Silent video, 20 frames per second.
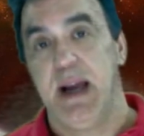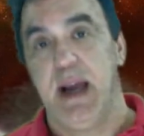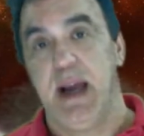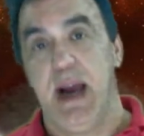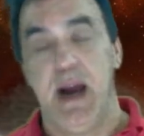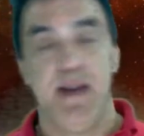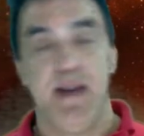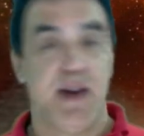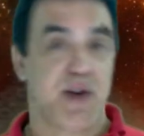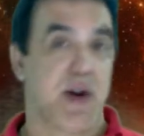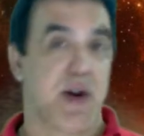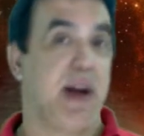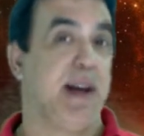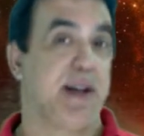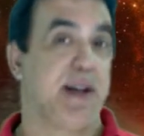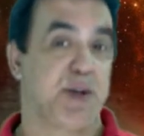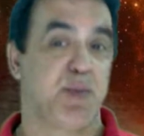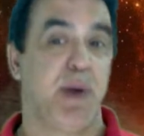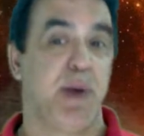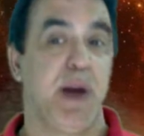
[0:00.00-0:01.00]
And they try to
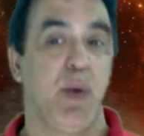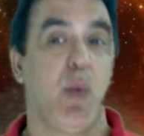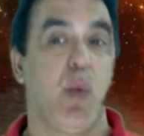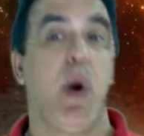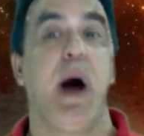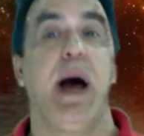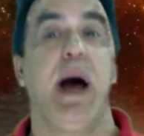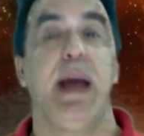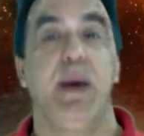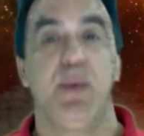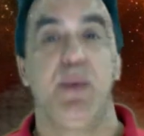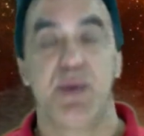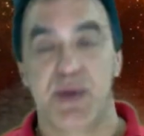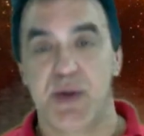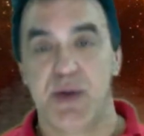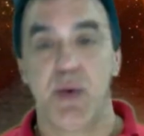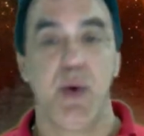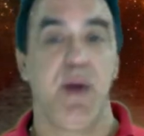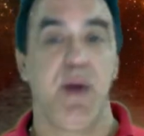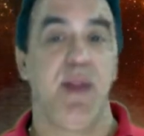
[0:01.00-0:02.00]
explain why it was
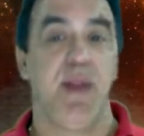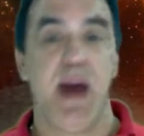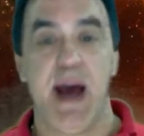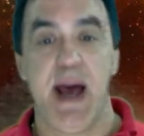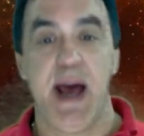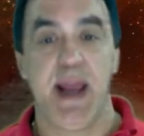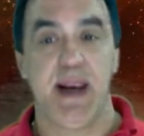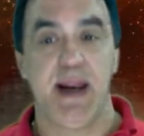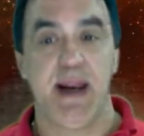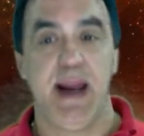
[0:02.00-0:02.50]
doing that.